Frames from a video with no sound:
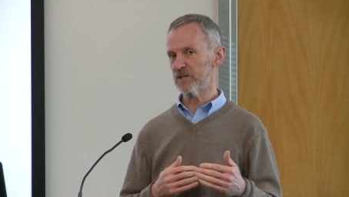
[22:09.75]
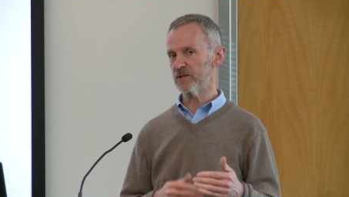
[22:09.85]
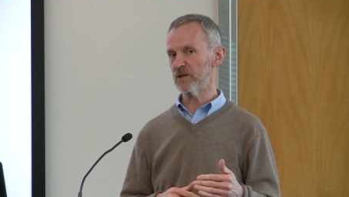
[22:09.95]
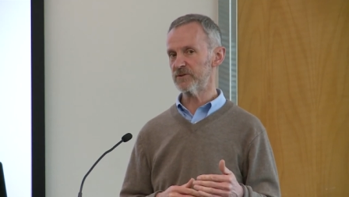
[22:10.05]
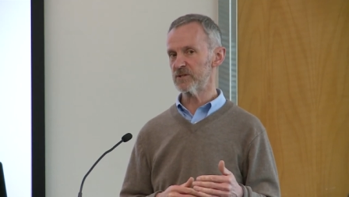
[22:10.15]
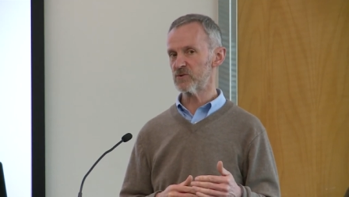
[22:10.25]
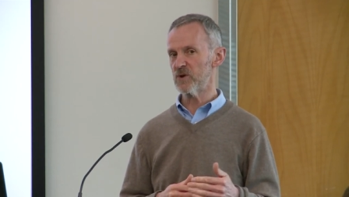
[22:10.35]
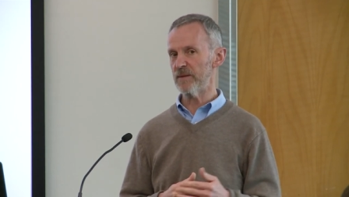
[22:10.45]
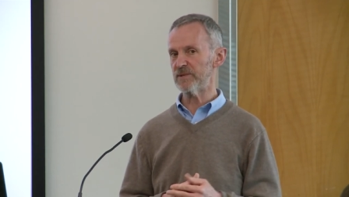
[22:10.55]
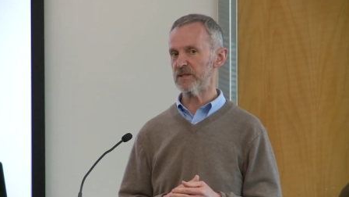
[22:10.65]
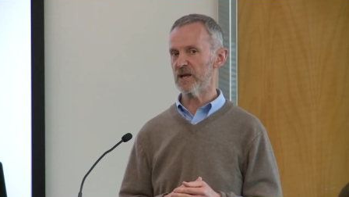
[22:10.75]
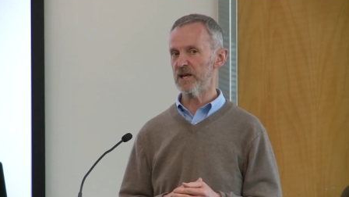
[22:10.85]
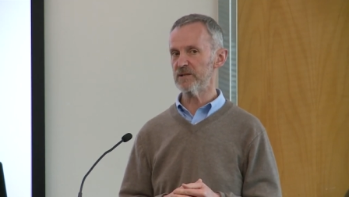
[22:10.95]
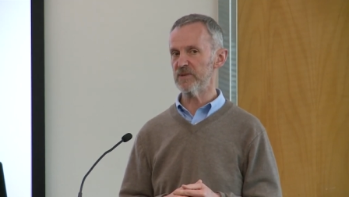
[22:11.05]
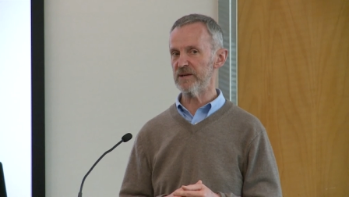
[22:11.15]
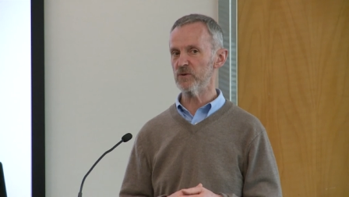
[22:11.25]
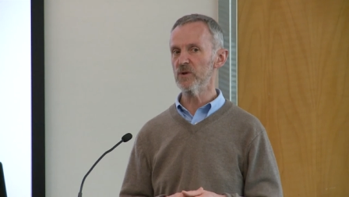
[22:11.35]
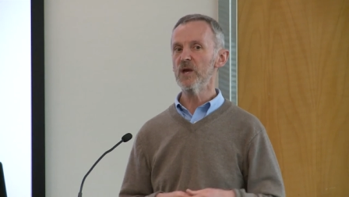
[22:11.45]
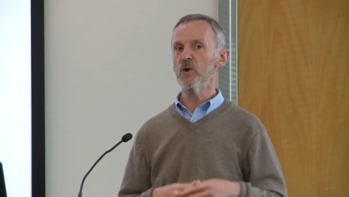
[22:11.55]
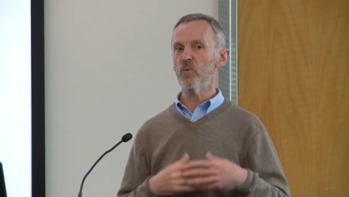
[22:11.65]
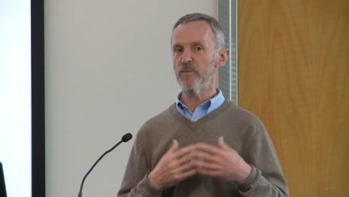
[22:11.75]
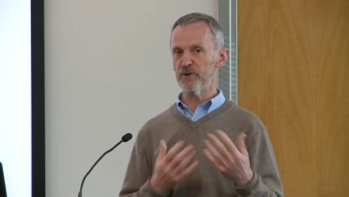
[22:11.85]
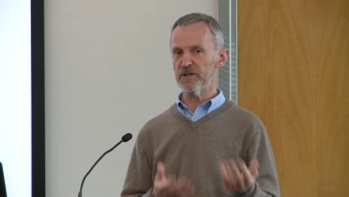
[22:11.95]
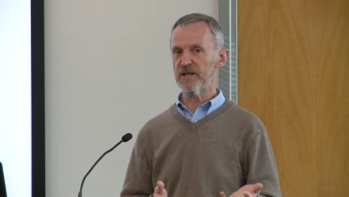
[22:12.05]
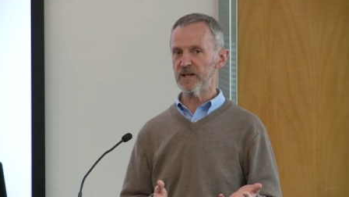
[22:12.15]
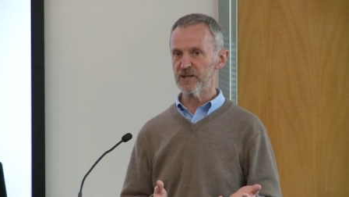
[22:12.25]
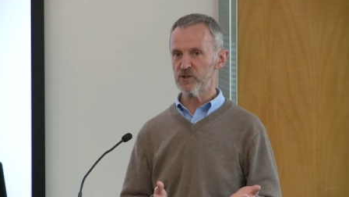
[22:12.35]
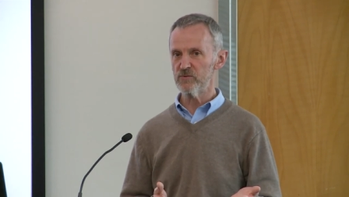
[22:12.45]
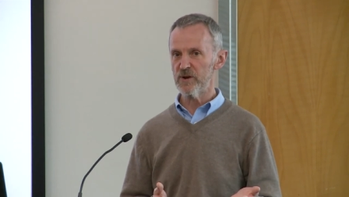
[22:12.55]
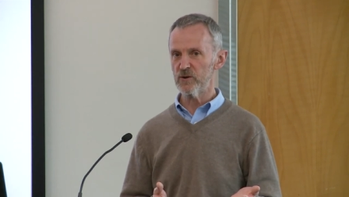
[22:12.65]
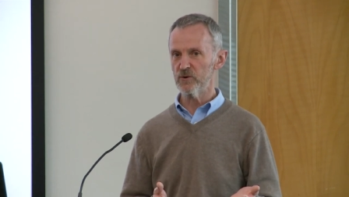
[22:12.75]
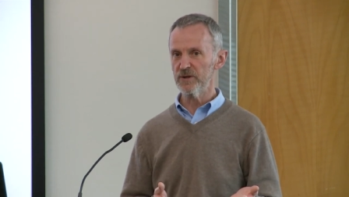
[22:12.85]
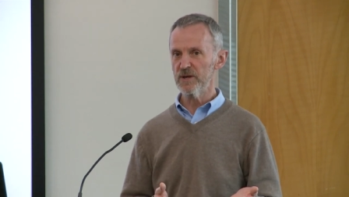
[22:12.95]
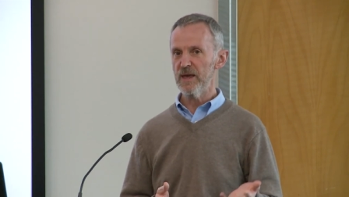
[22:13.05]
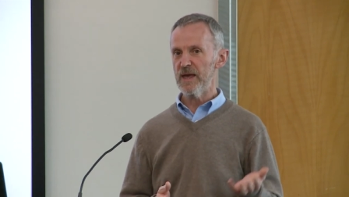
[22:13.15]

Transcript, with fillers: that are not described at the item level, we put in a collection record,